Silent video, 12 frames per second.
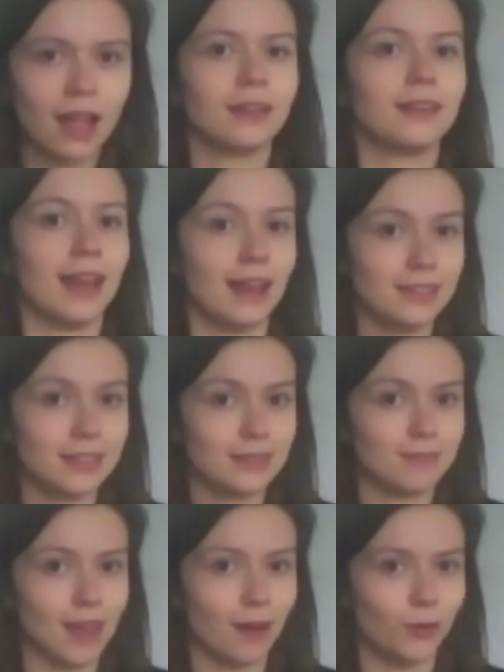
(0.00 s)

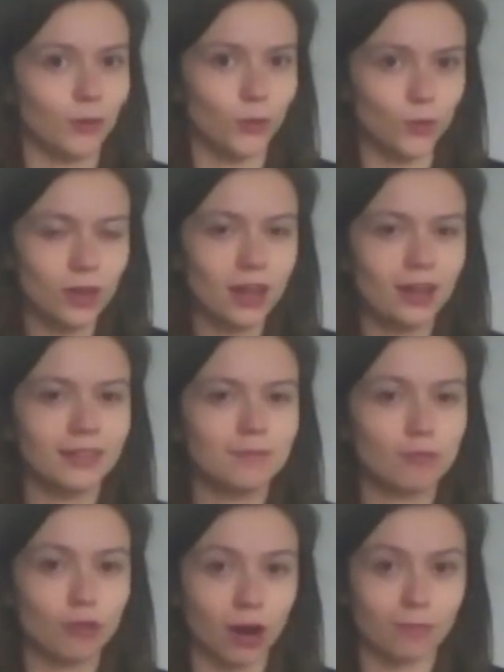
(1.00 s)
Yes, they are all
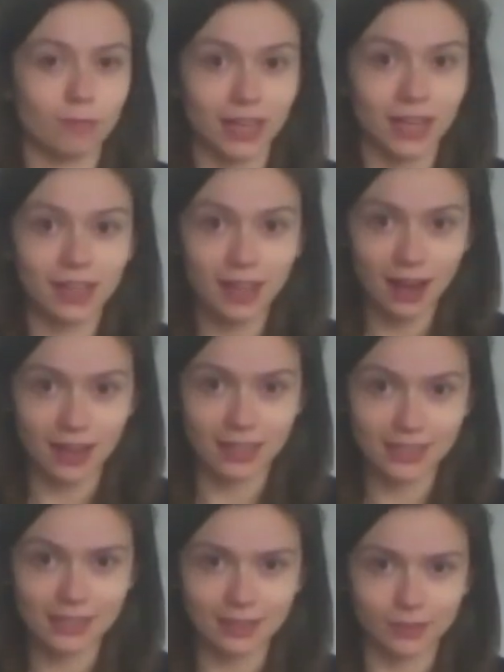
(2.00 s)
primary
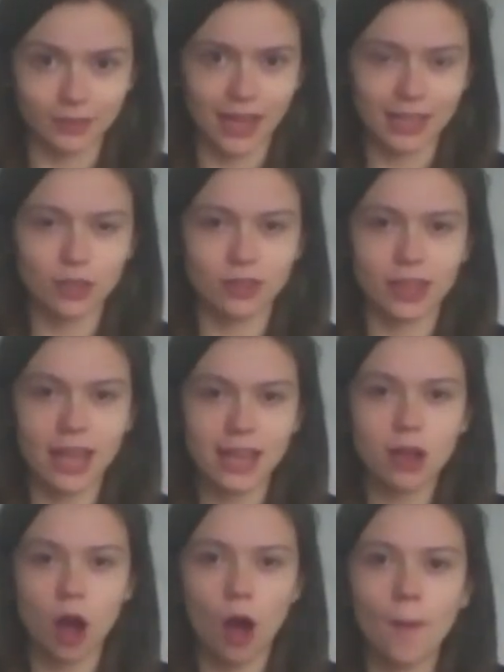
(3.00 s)
colours, okay? So
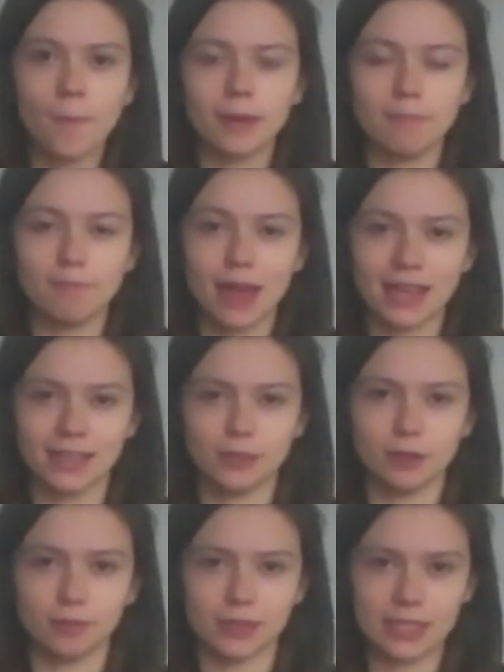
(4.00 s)
they can't be
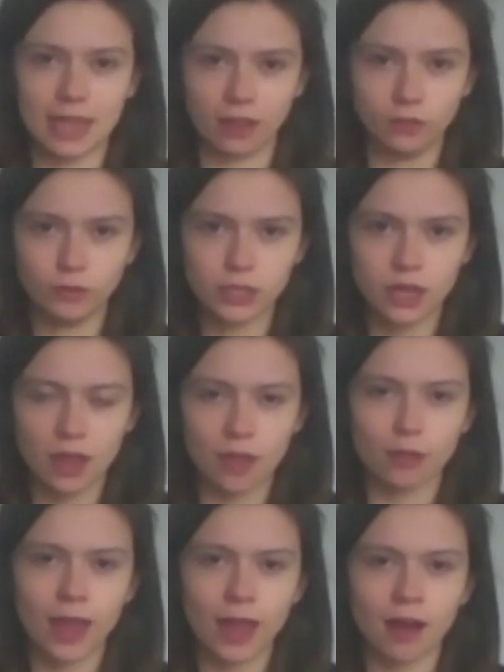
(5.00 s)
made themselves.
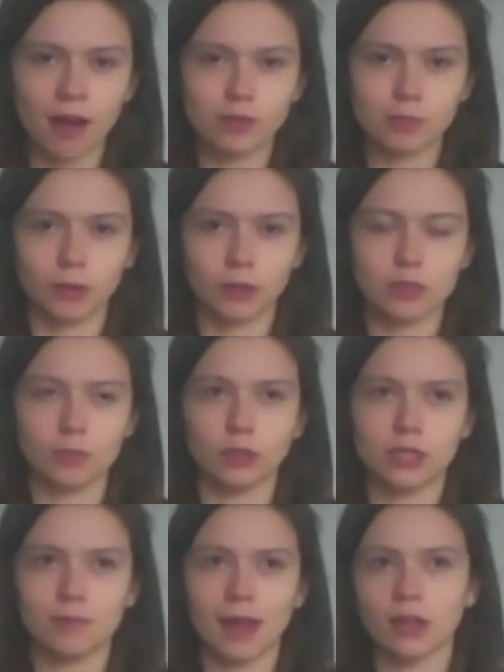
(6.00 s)
They are
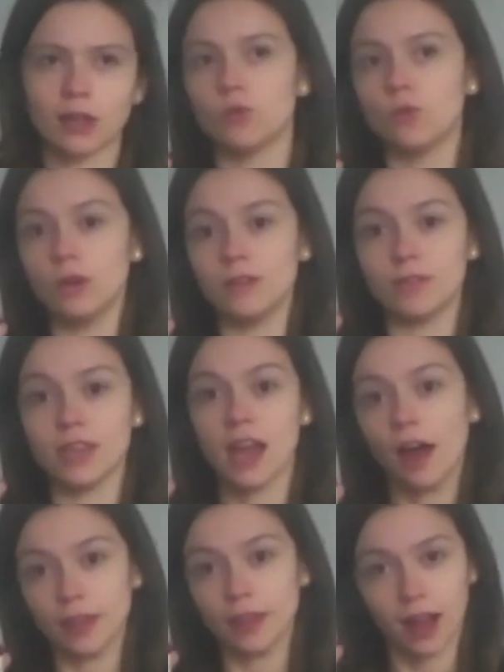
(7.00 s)
responsible to make all of the
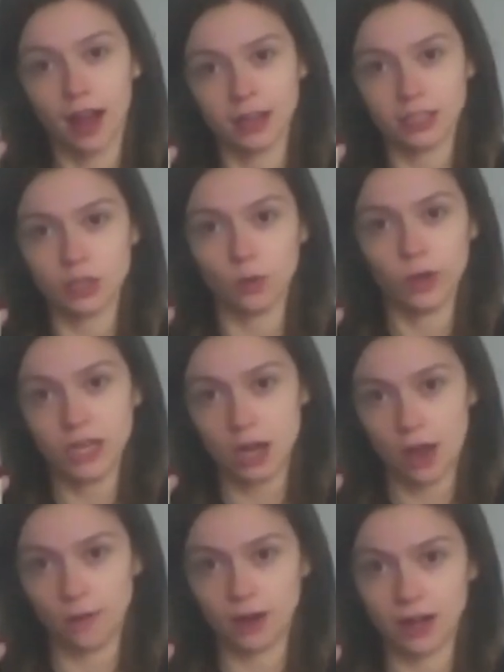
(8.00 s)
other colours that we
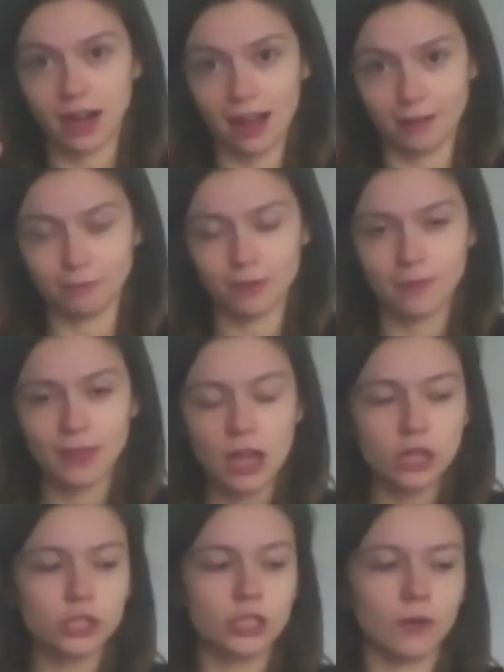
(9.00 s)
know and love.
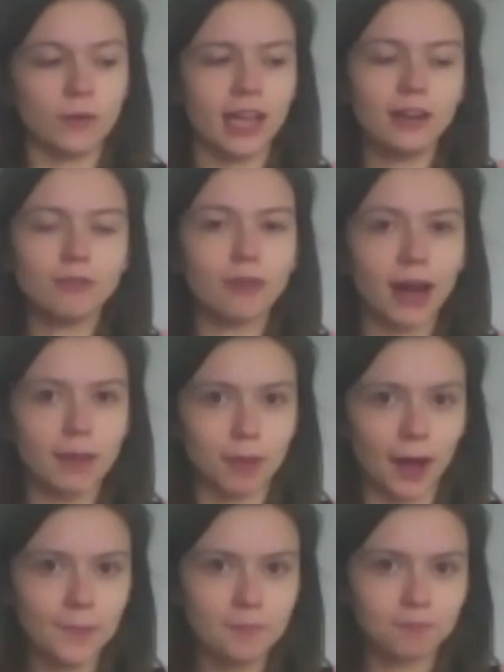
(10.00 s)
So in a
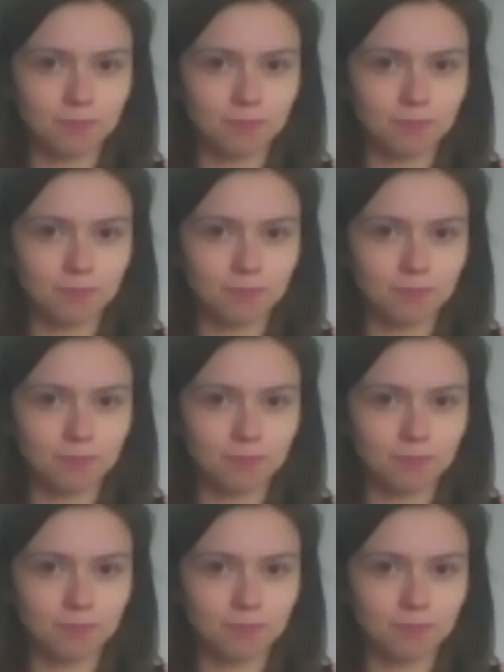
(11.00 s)
rainbow,